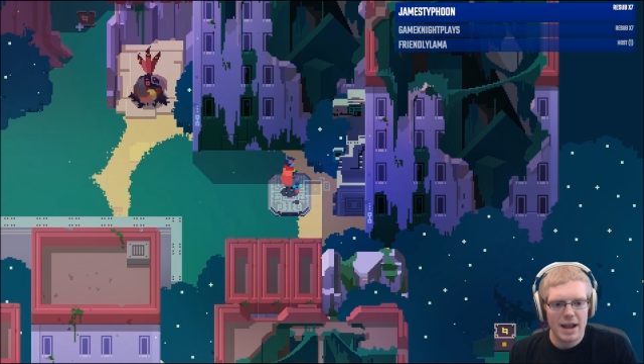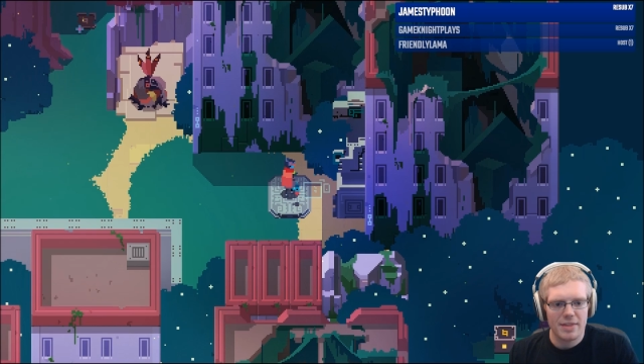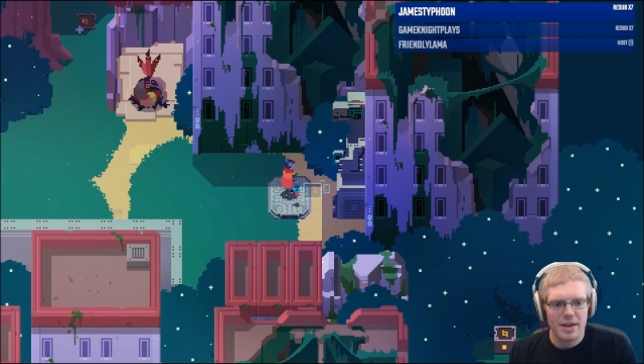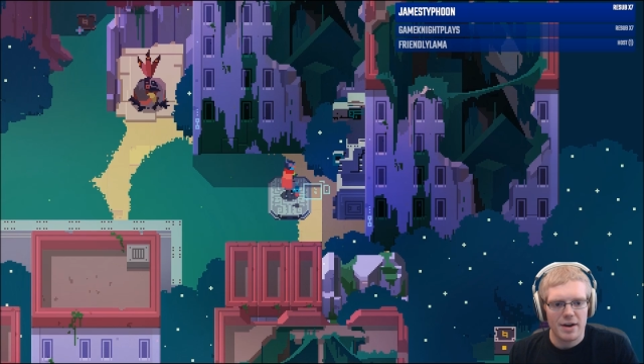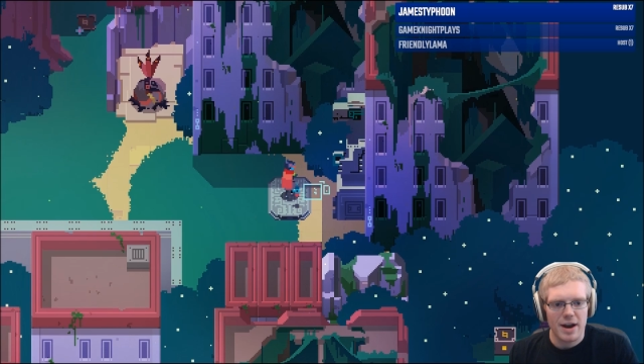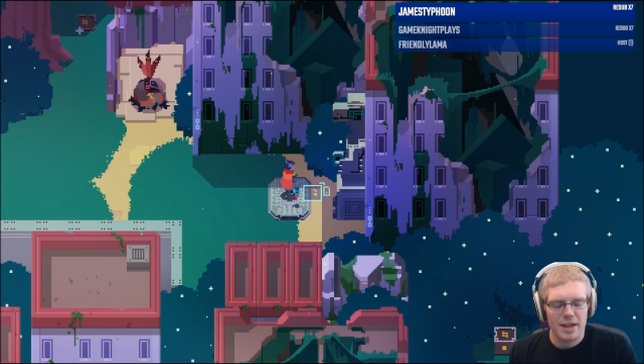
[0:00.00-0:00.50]

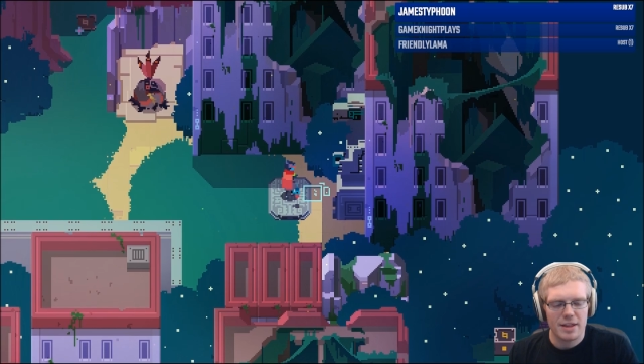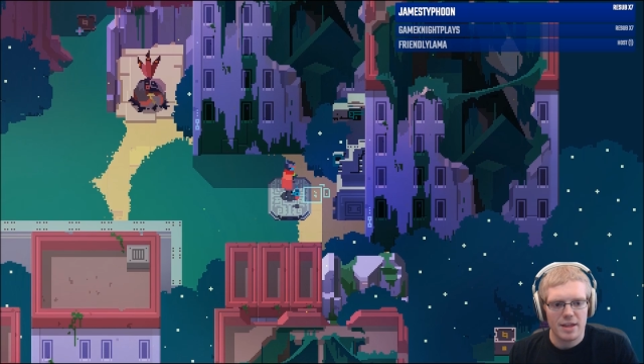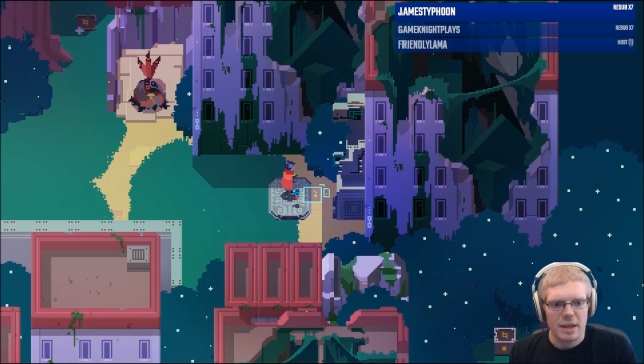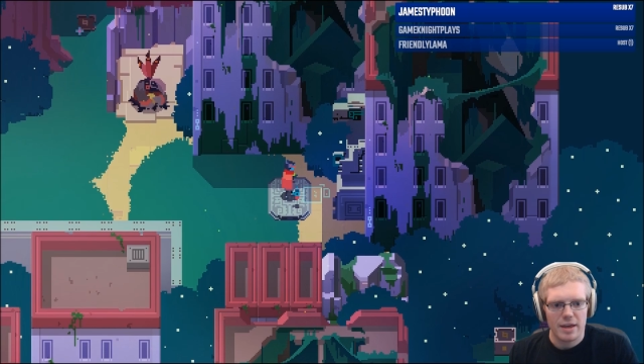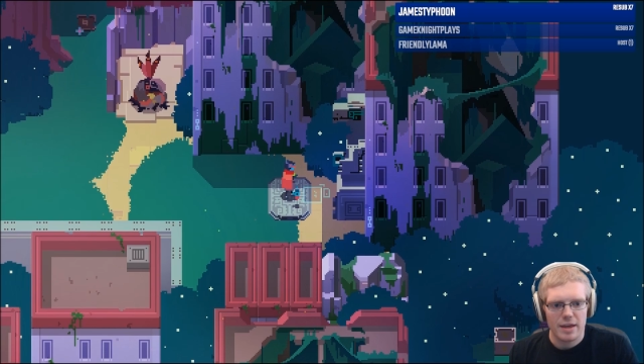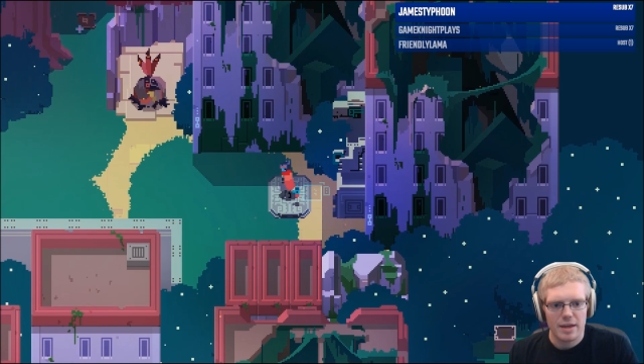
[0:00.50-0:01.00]
there, I see.
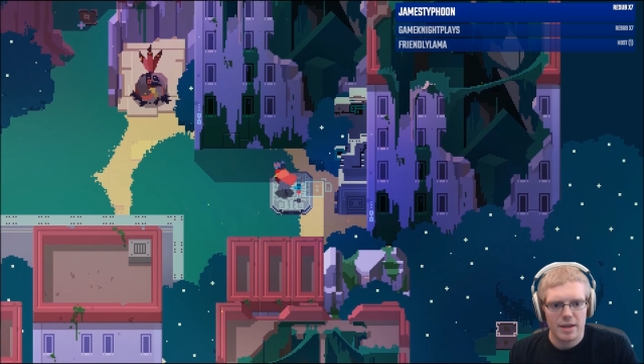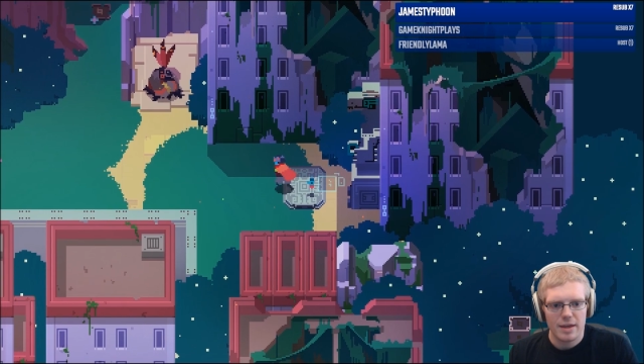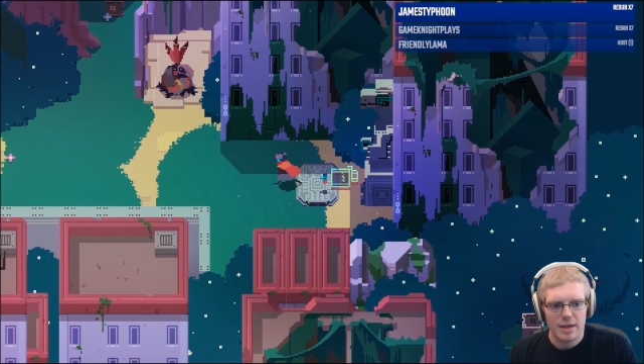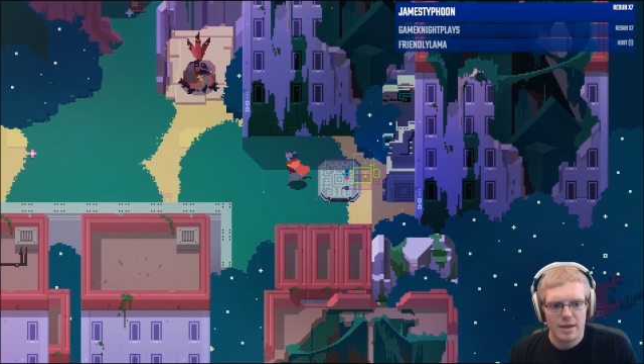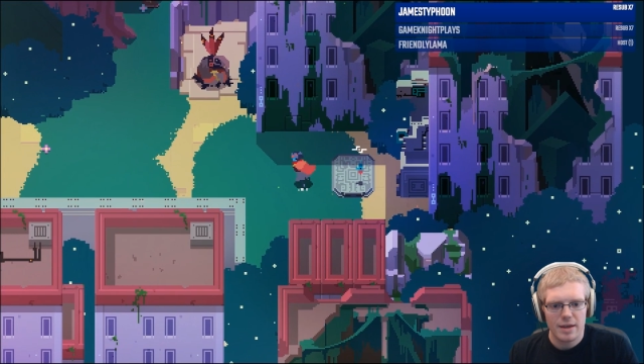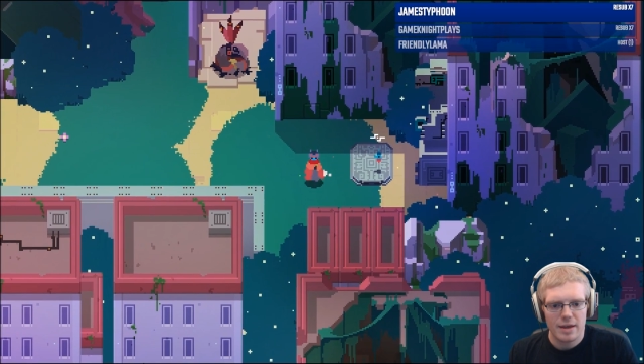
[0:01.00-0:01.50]

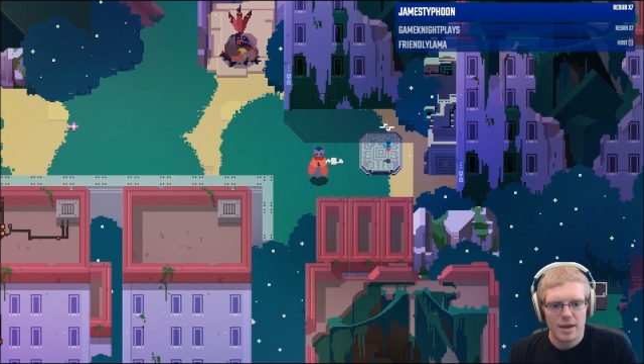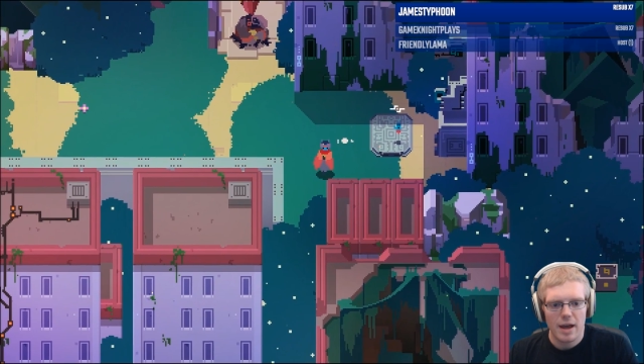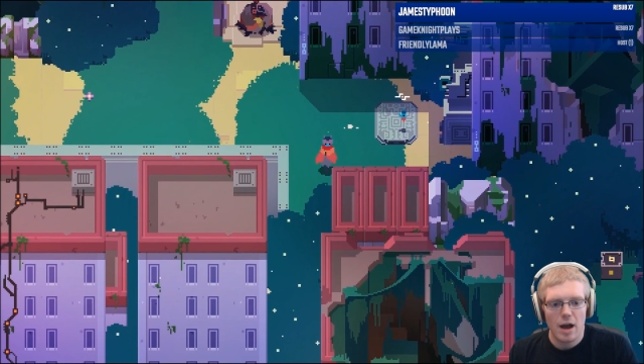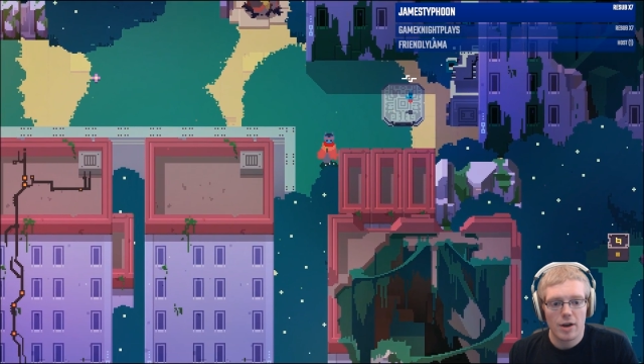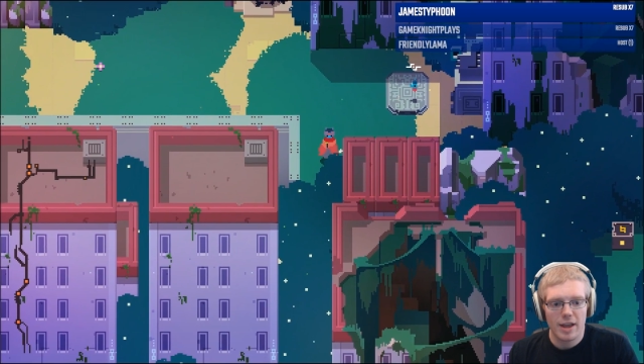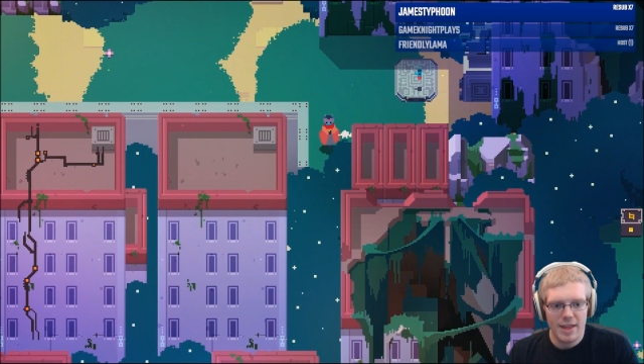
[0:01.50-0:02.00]

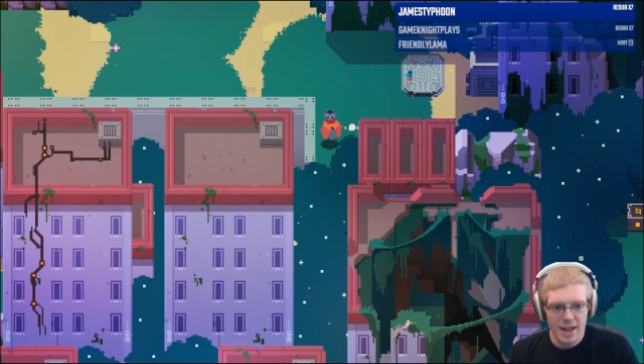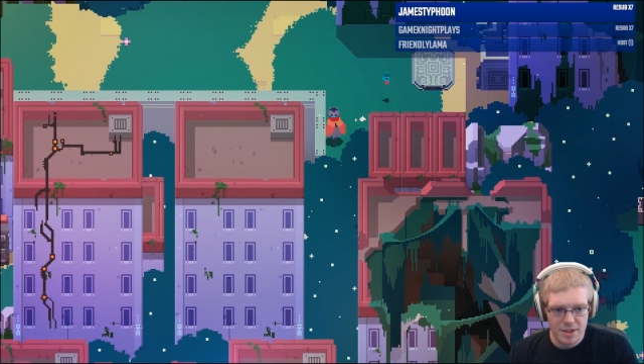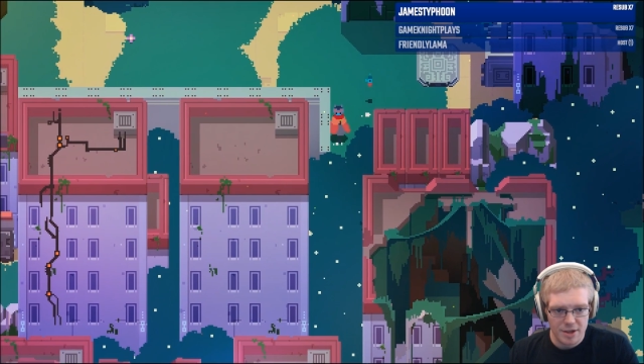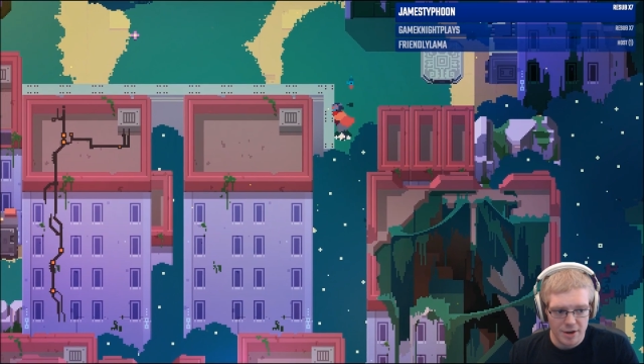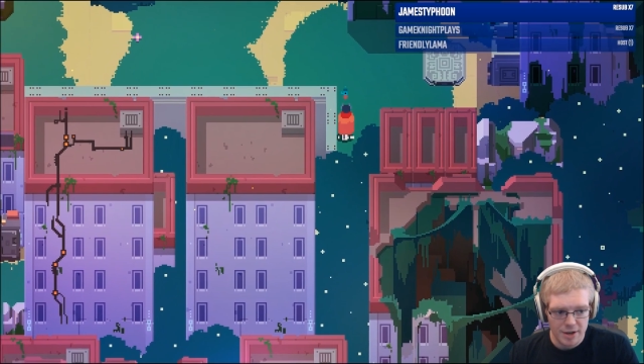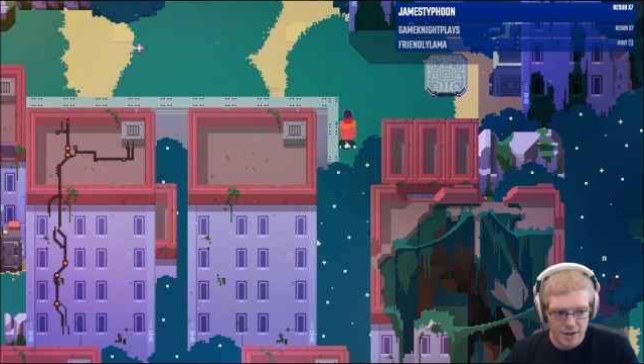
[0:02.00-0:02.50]
Okay, that's
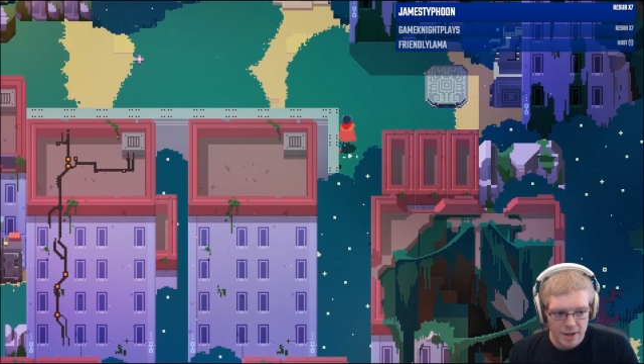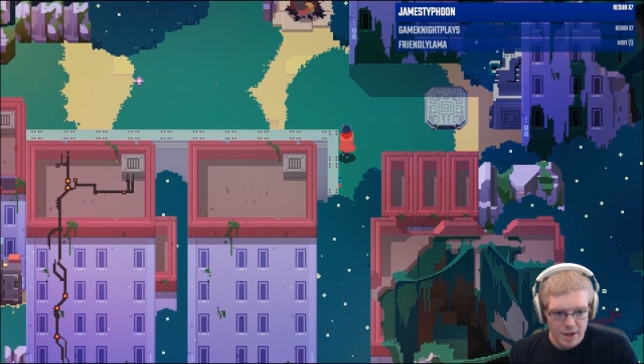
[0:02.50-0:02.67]
good.